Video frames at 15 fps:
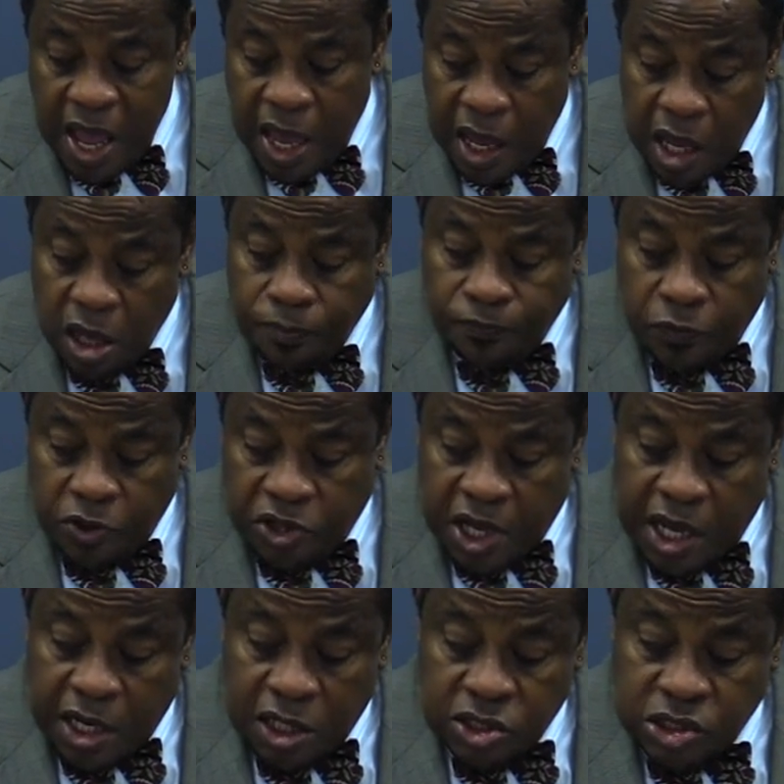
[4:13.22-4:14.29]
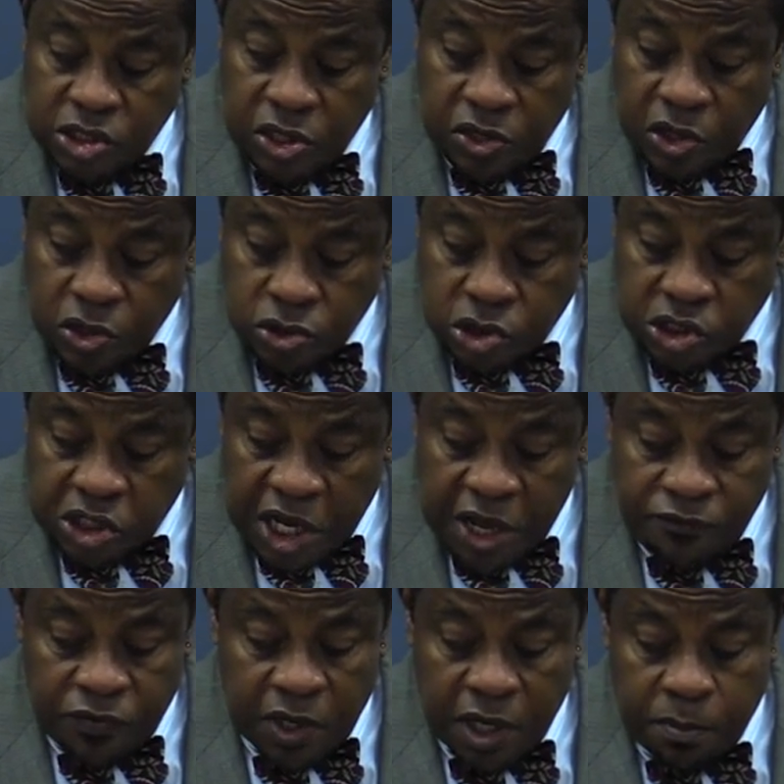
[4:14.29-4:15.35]
Helpful, that is, to those
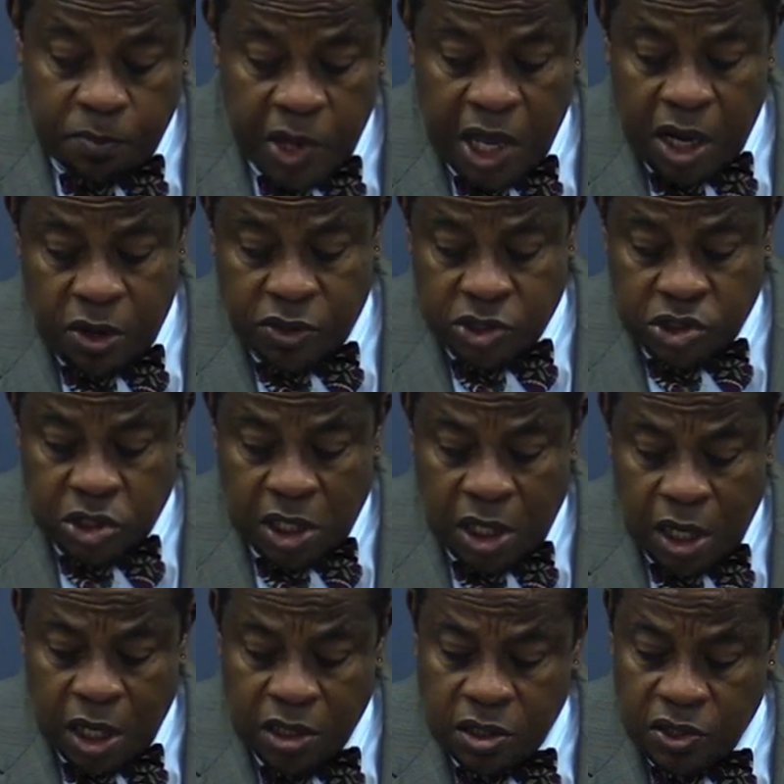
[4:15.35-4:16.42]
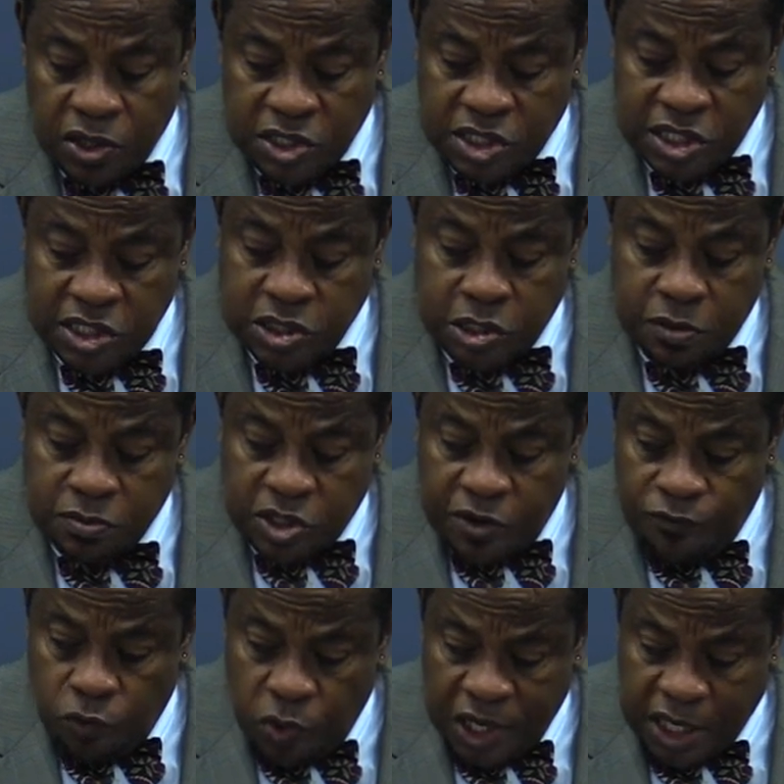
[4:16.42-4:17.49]
chafing and perishing under the systems
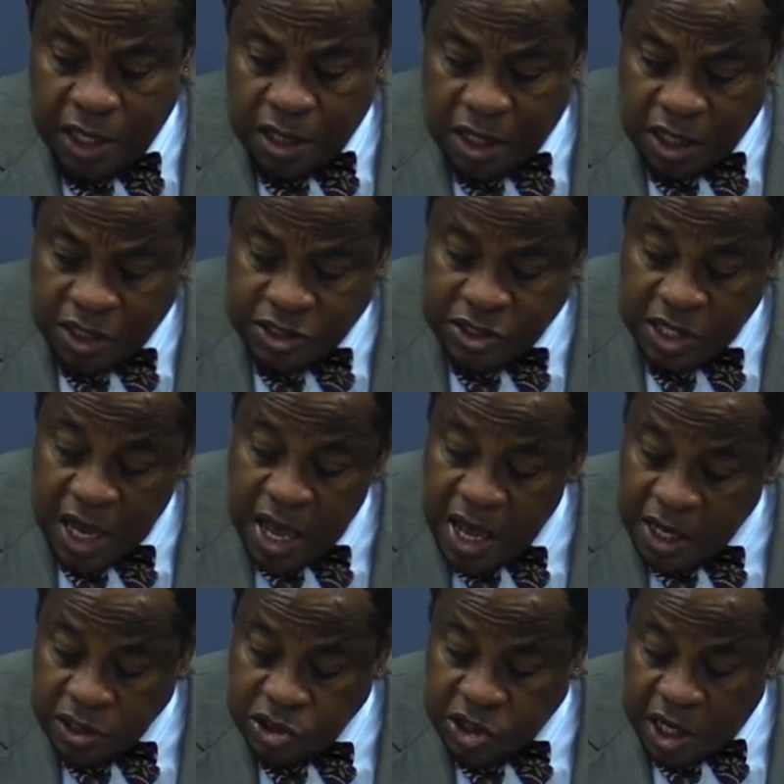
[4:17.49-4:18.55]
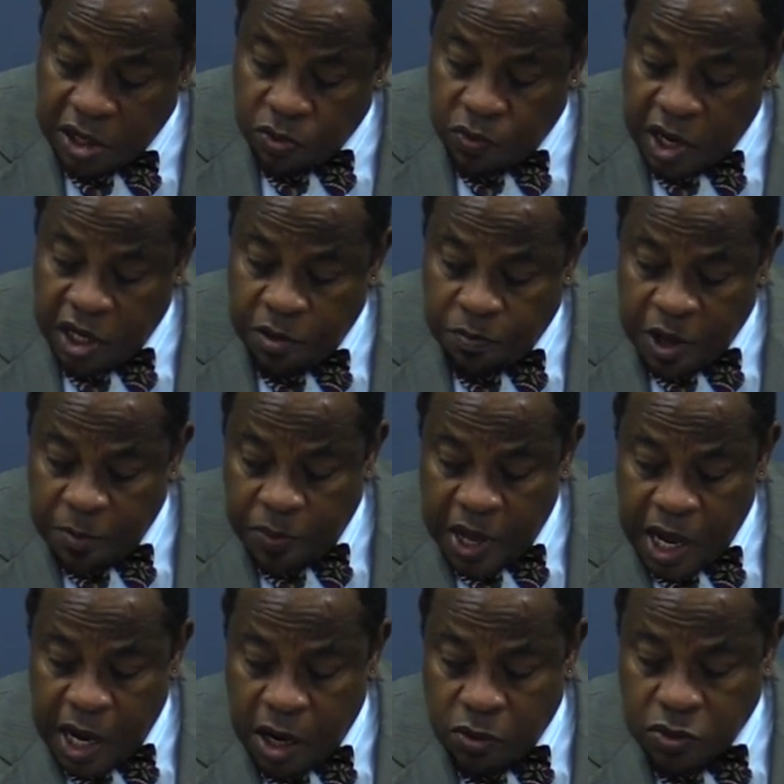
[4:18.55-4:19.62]
of wickedness generated by
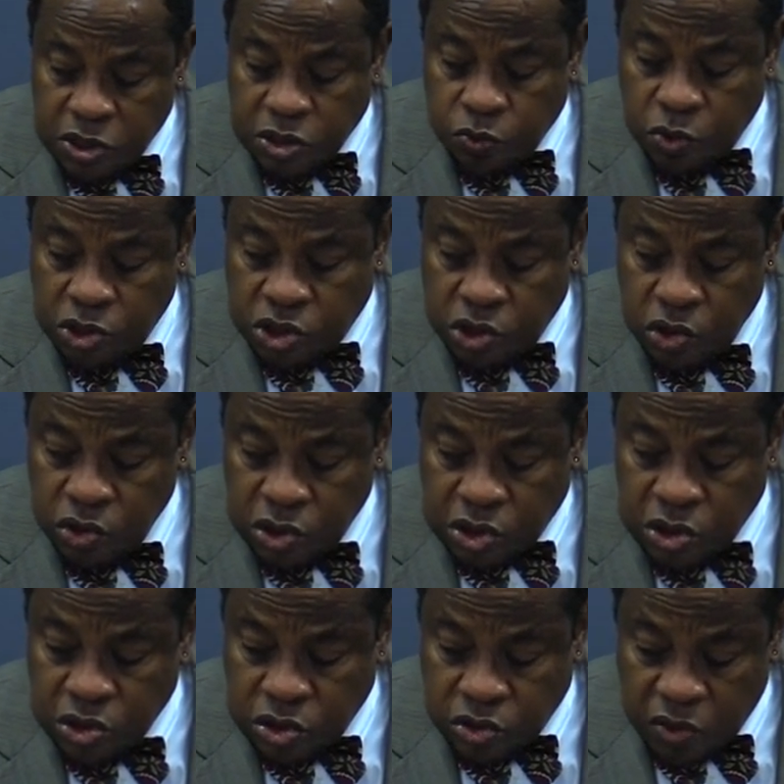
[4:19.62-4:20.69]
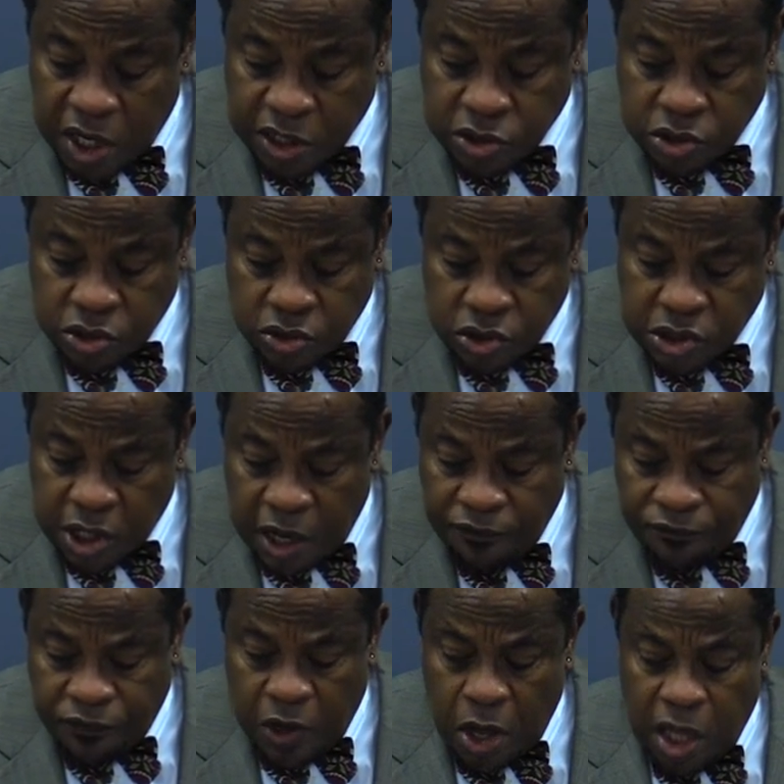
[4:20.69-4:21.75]
powers which use the structures
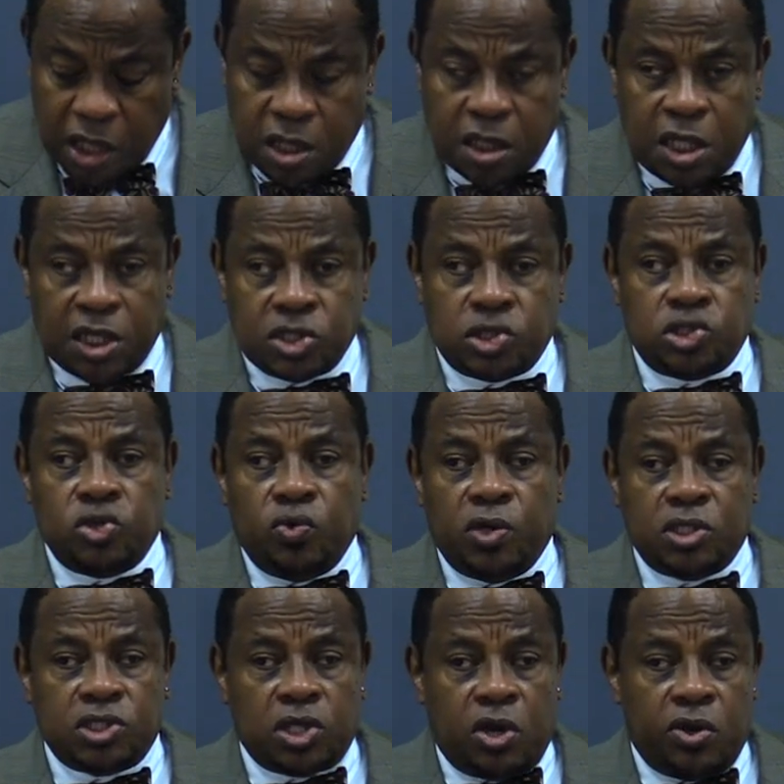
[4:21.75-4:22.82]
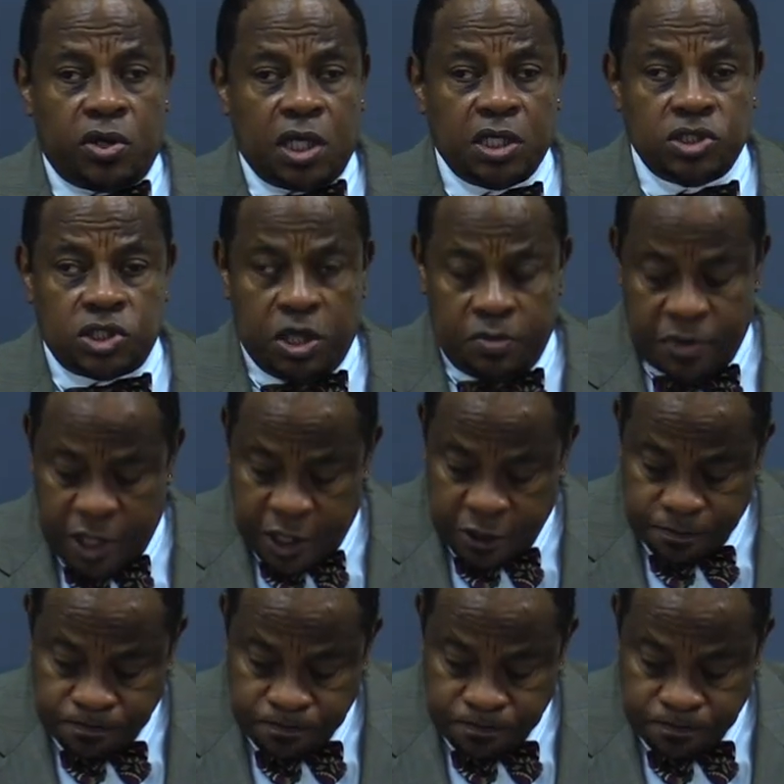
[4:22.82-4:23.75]
of fallenness to exert hegemony.